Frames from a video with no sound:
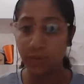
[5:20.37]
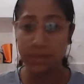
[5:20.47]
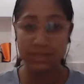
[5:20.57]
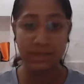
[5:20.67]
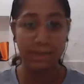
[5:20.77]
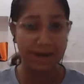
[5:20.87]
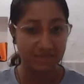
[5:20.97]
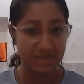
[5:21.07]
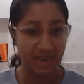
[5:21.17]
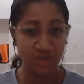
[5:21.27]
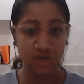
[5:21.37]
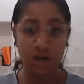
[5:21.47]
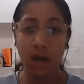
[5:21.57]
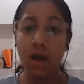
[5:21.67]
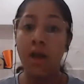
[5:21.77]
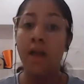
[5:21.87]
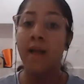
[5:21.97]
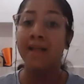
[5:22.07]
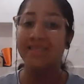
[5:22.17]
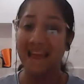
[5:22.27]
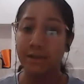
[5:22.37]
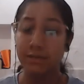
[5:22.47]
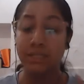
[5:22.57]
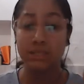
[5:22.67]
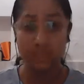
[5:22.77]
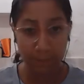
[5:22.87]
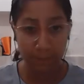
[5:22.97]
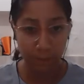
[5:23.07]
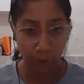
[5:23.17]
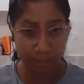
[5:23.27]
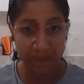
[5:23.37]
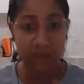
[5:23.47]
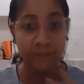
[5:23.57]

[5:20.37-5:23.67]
Once they pass an agenda, that means a subtopic,